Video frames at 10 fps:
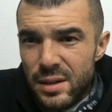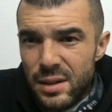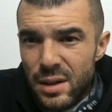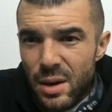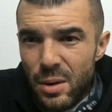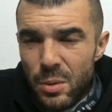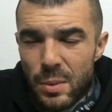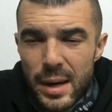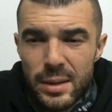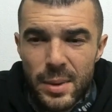No,
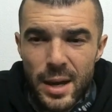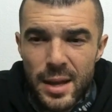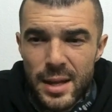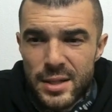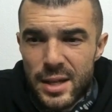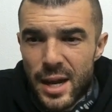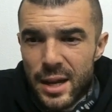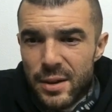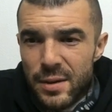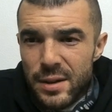random guy, that's
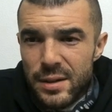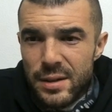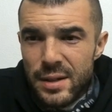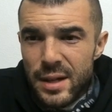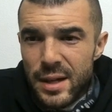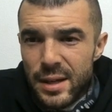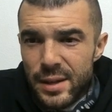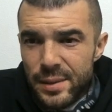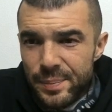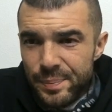inaccurate.
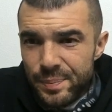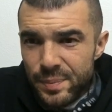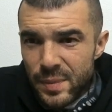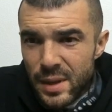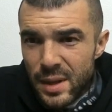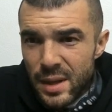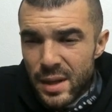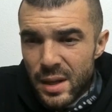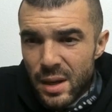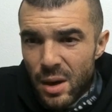Um,
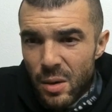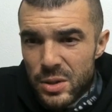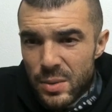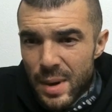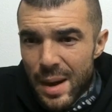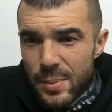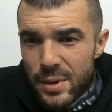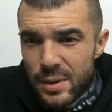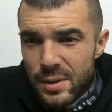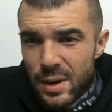oh, he's a
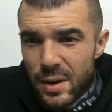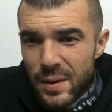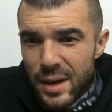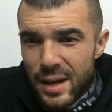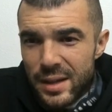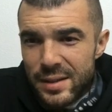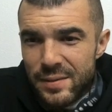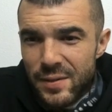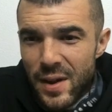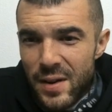rapper? Okay,
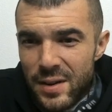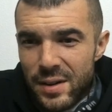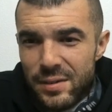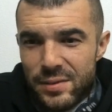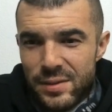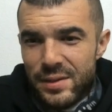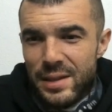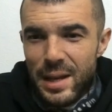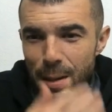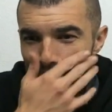fair enough.
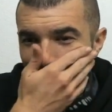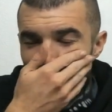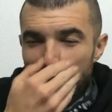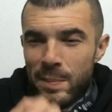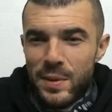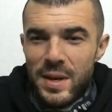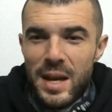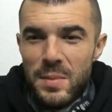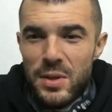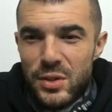Yeah, my rapper
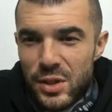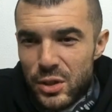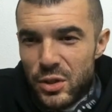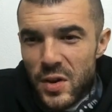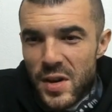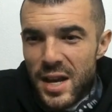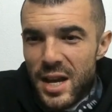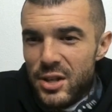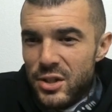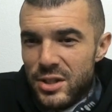name is
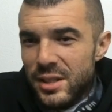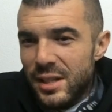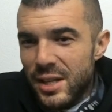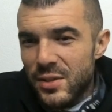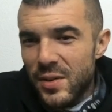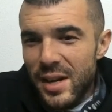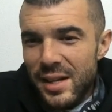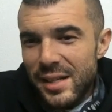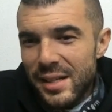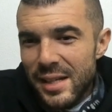Sharkesh. That's
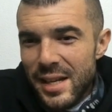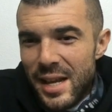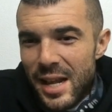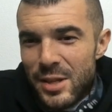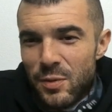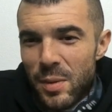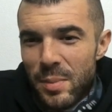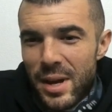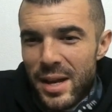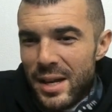right. It's from
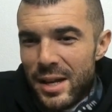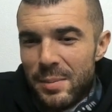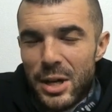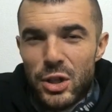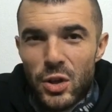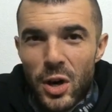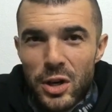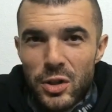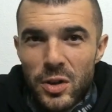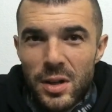my uh, my
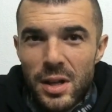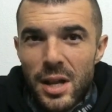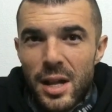shark shirt.